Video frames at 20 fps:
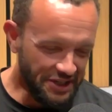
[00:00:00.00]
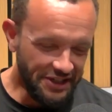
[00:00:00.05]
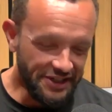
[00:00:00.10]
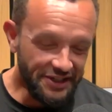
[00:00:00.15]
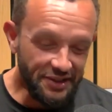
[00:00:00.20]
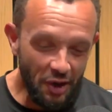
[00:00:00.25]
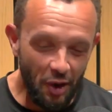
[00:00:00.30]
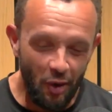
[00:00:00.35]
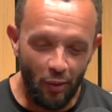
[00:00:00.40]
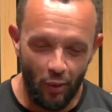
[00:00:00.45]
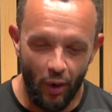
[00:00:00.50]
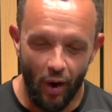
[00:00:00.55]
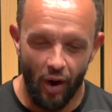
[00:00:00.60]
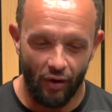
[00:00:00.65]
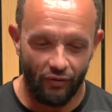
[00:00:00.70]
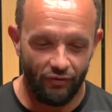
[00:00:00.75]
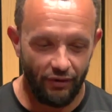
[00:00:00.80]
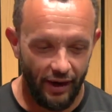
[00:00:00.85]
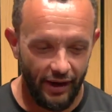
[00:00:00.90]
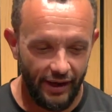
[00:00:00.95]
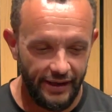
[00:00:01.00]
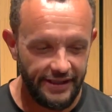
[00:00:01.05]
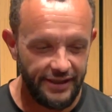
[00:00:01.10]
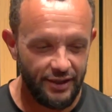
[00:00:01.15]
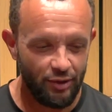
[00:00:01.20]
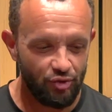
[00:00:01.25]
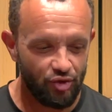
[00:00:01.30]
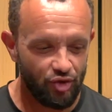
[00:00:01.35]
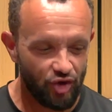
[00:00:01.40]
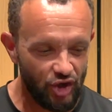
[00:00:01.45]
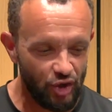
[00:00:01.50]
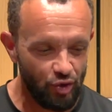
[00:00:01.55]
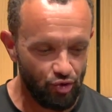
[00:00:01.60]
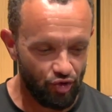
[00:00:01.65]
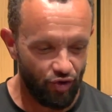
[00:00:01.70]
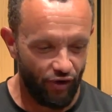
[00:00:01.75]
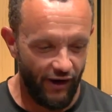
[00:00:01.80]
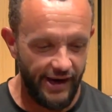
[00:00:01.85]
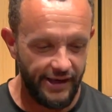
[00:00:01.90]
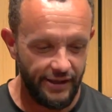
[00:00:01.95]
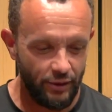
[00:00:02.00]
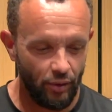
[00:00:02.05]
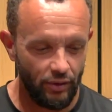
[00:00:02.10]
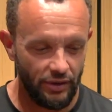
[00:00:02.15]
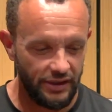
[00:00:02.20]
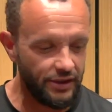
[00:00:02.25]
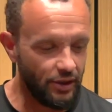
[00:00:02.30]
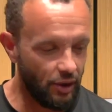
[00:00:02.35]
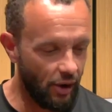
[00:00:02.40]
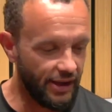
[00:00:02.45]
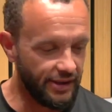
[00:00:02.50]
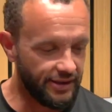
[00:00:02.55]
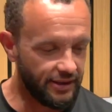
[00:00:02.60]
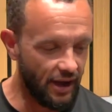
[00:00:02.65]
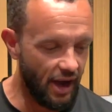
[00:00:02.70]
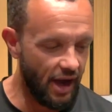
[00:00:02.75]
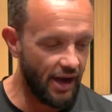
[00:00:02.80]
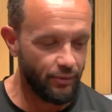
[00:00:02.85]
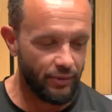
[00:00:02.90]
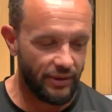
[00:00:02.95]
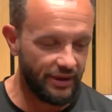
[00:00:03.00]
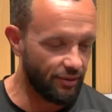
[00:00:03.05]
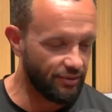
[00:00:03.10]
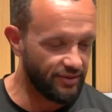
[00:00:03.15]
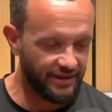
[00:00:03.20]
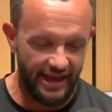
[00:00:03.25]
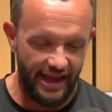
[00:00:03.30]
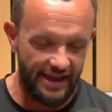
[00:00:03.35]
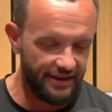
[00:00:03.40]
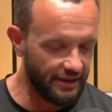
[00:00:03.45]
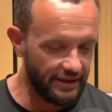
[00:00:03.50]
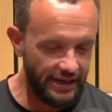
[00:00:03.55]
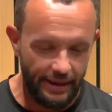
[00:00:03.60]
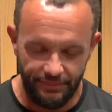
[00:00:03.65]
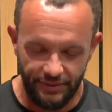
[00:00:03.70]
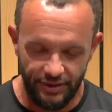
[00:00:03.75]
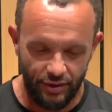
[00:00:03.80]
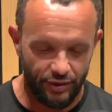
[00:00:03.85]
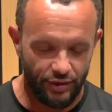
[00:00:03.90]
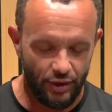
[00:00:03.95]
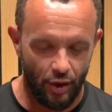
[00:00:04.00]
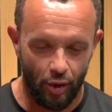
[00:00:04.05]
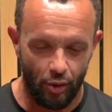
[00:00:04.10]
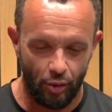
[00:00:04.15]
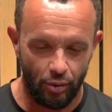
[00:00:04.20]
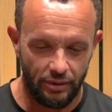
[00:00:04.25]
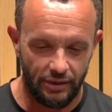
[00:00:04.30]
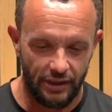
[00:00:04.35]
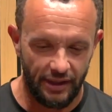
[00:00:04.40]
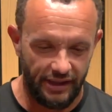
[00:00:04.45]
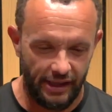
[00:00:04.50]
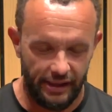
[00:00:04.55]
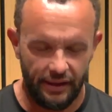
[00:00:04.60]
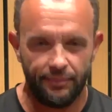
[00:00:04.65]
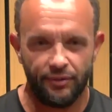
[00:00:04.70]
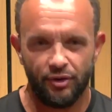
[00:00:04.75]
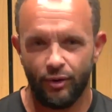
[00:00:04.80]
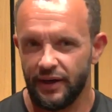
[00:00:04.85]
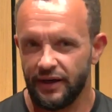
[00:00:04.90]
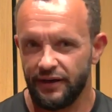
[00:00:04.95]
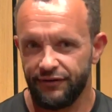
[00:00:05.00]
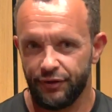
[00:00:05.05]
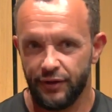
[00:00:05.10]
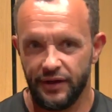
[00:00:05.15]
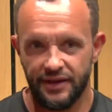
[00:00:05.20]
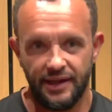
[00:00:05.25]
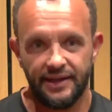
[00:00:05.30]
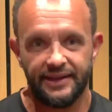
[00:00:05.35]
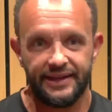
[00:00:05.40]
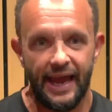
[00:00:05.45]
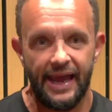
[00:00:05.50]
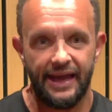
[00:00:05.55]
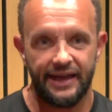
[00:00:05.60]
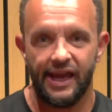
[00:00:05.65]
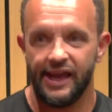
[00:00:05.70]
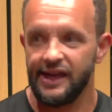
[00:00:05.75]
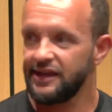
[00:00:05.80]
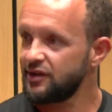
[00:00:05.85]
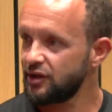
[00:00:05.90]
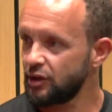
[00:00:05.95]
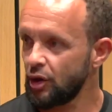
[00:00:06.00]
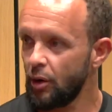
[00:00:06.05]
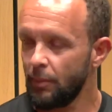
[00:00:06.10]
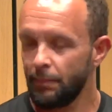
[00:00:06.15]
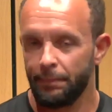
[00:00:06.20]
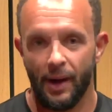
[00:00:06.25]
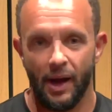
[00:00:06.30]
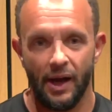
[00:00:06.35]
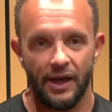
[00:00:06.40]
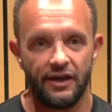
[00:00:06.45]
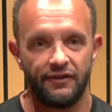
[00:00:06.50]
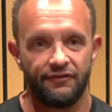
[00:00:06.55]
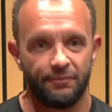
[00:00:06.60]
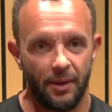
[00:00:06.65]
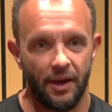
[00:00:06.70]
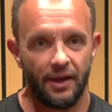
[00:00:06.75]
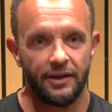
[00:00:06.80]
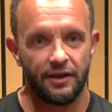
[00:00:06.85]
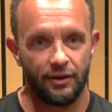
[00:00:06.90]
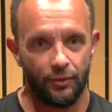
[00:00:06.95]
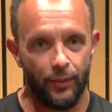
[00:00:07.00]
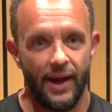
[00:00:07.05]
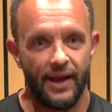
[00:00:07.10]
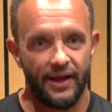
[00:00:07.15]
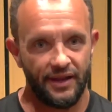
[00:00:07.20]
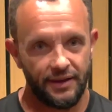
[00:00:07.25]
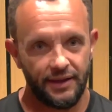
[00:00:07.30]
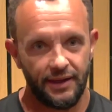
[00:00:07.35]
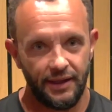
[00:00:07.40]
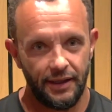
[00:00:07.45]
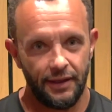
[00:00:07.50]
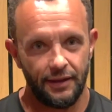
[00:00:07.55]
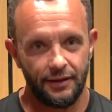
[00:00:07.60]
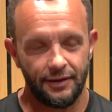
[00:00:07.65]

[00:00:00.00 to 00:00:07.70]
you know what, right? You train all, I started when I was 10, 11 years old, and then I'm 23. So decades gone by of blood, sweat and tears.